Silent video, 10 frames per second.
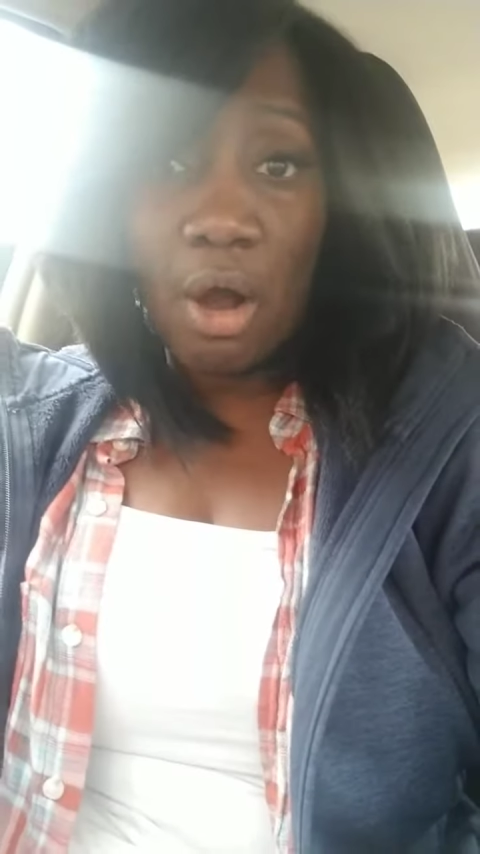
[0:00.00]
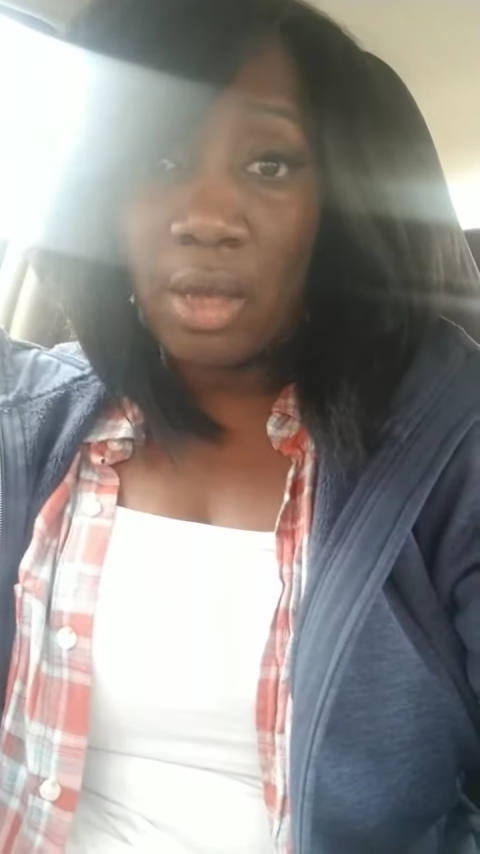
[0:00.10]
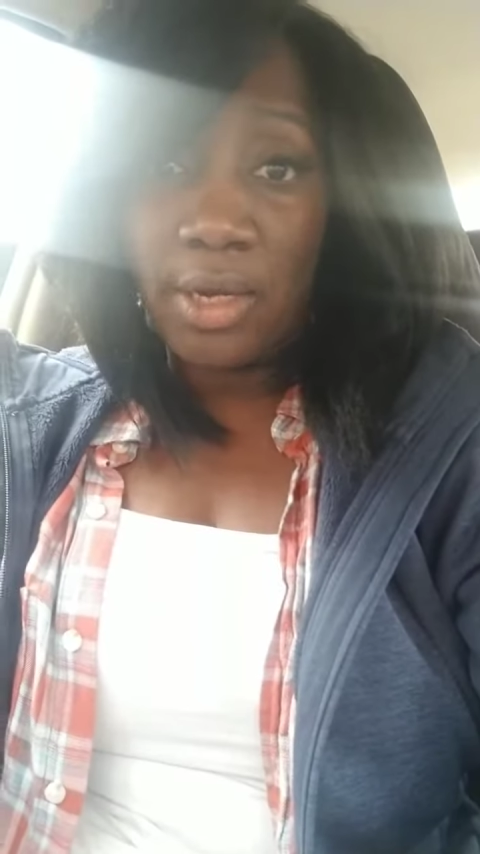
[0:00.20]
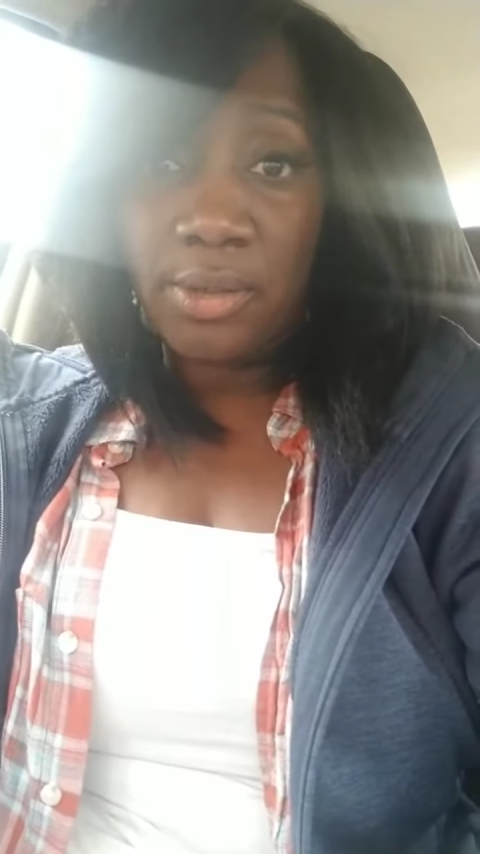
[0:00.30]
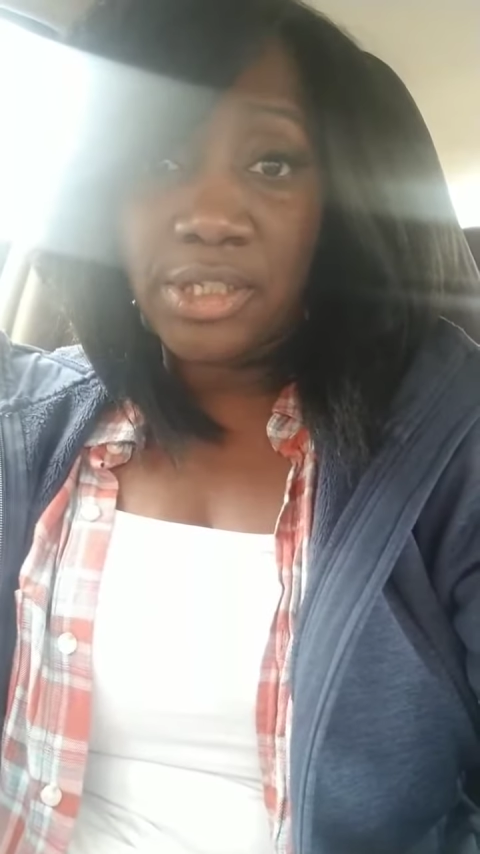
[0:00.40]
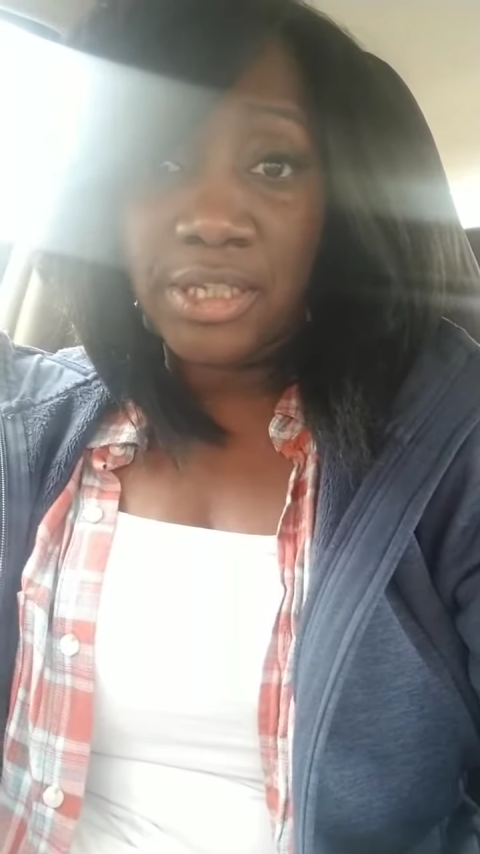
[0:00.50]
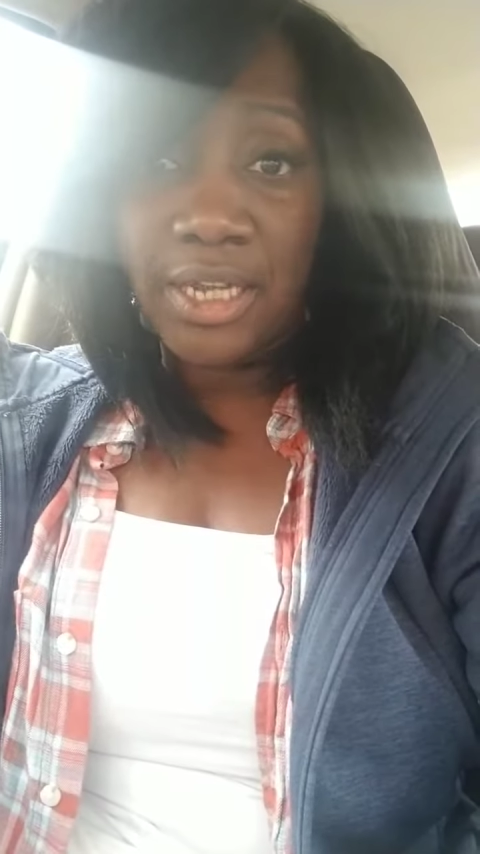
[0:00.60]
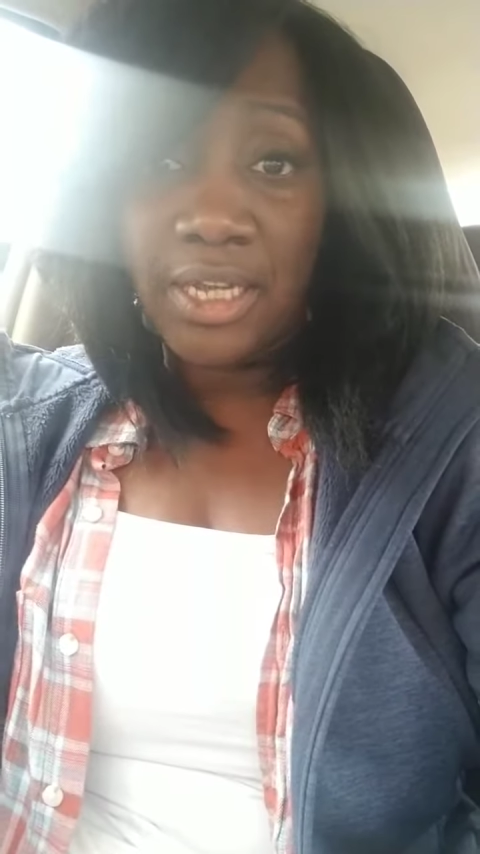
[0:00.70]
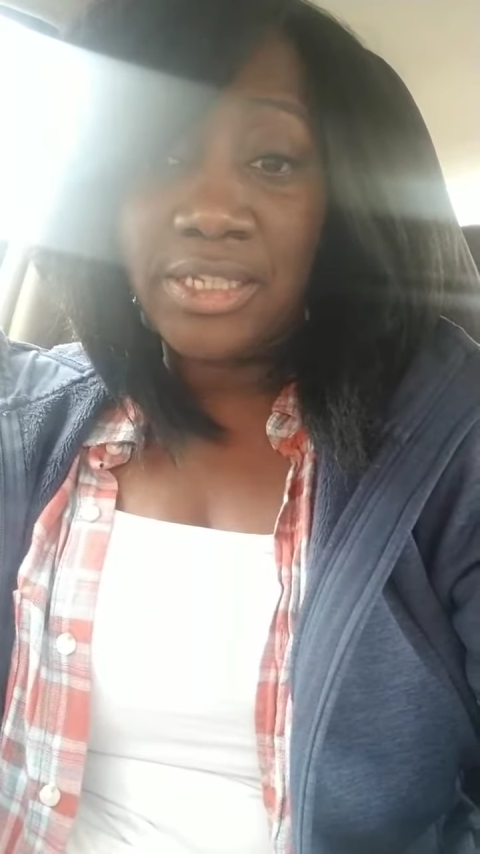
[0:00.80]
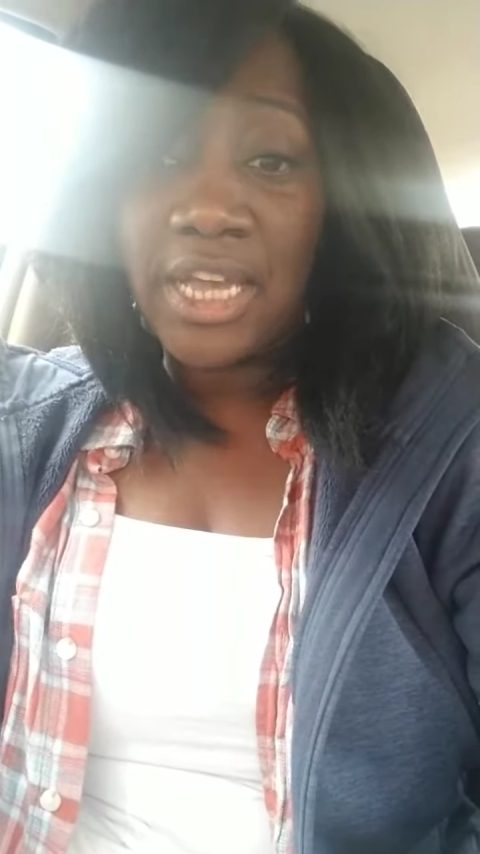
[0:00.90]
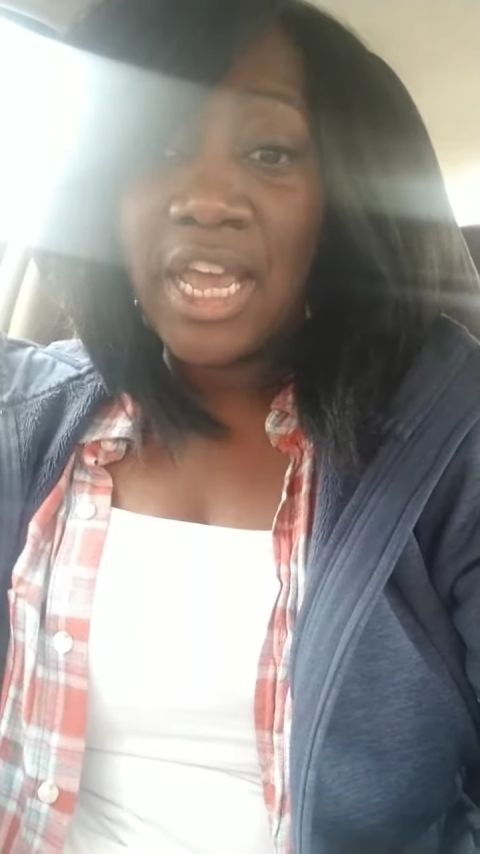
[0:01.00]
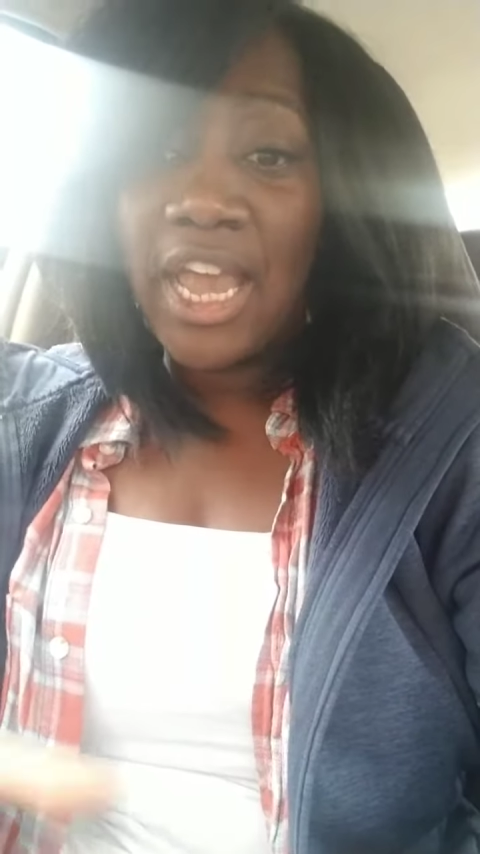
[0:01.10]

all of those things